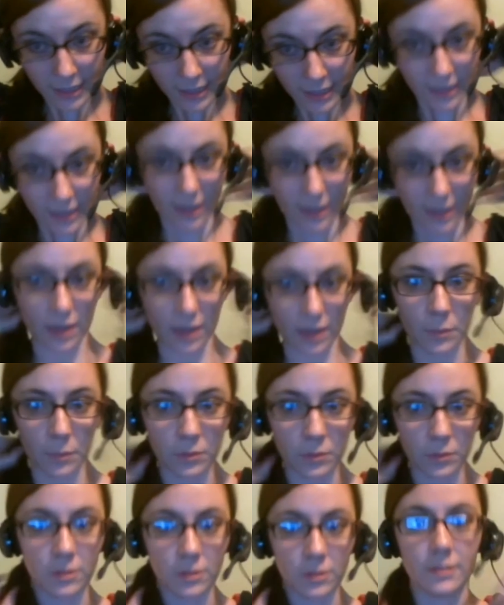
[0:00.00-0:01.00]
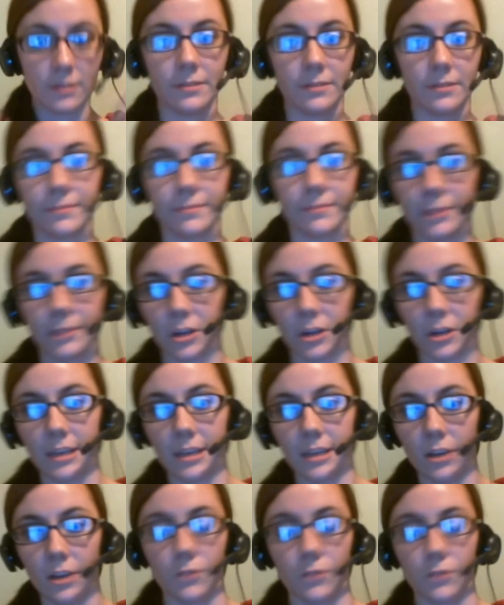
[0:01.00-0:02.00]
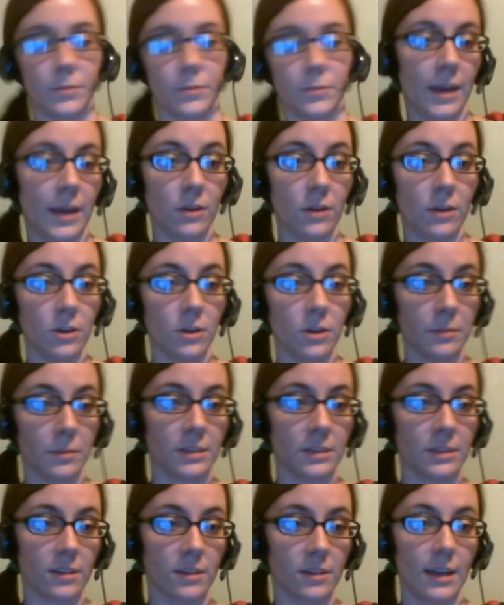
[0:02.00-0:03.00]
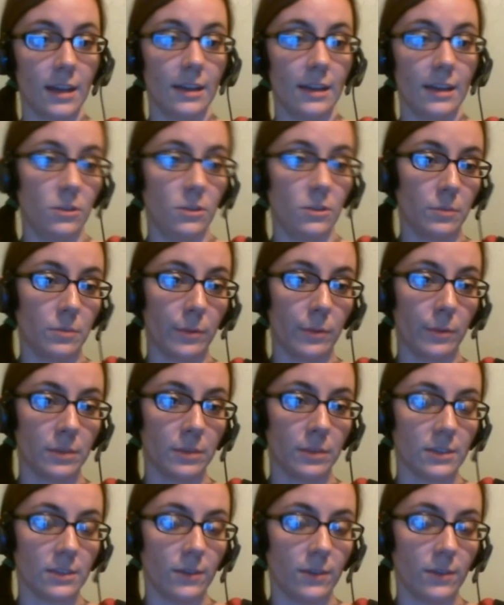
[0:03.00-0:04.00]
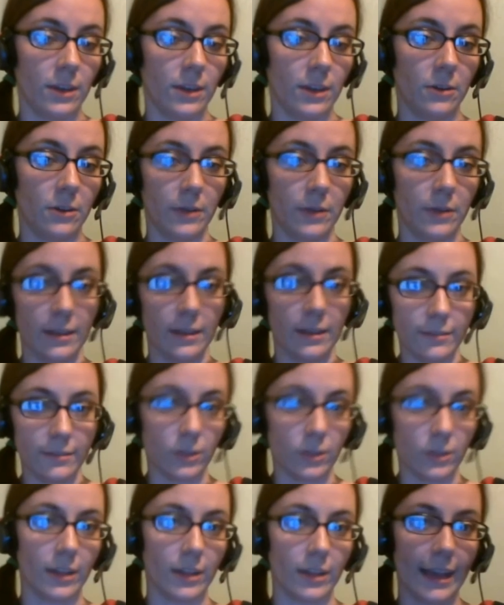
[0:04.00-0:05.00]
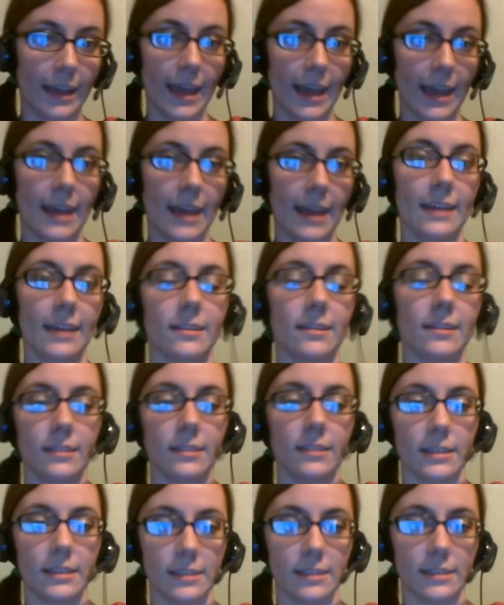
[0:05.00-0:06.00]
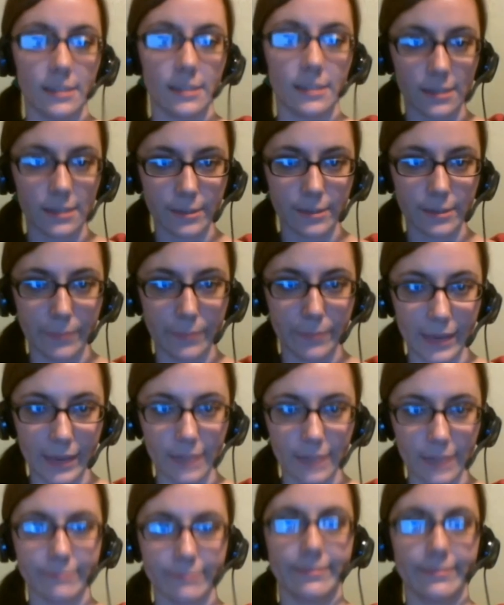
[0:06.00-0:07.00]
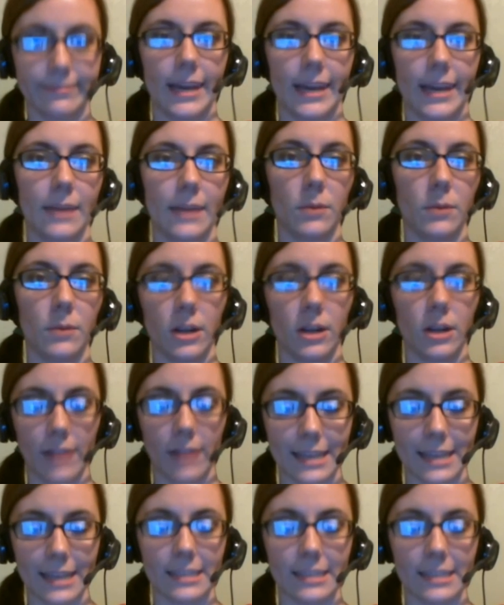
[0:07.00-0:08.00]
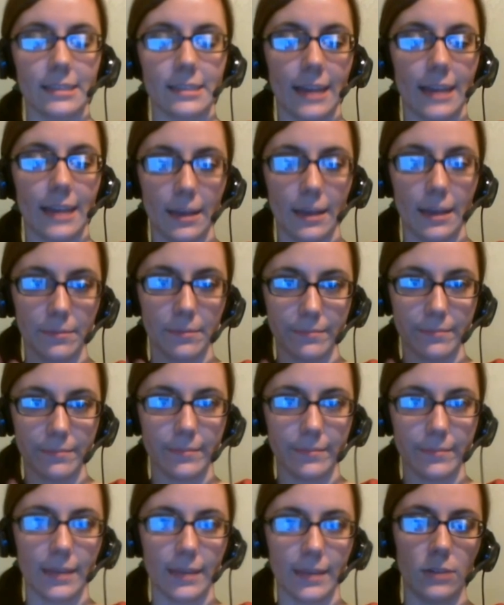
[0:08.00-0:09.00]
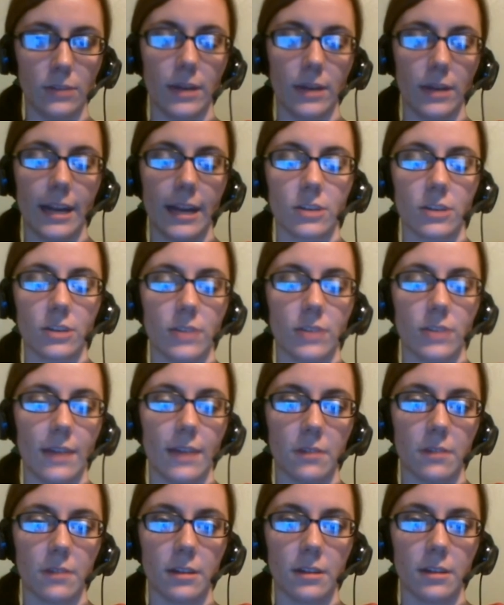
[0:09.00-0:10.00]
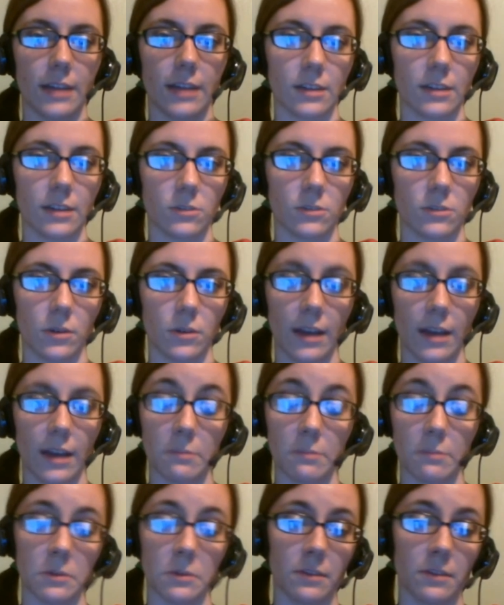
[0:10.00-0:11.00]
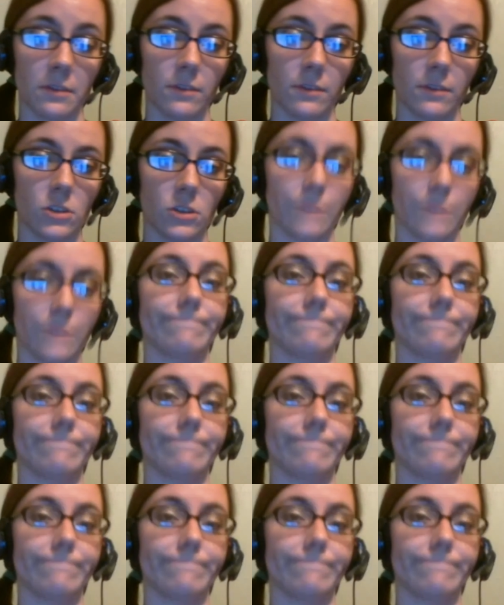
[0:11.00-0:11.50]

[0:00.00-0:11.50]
a couple or a year from now, you're at BlizzCon and you remember this video and you're like, hey, this is me. I wear glasses. I do not actually have contacts or have perfect vision.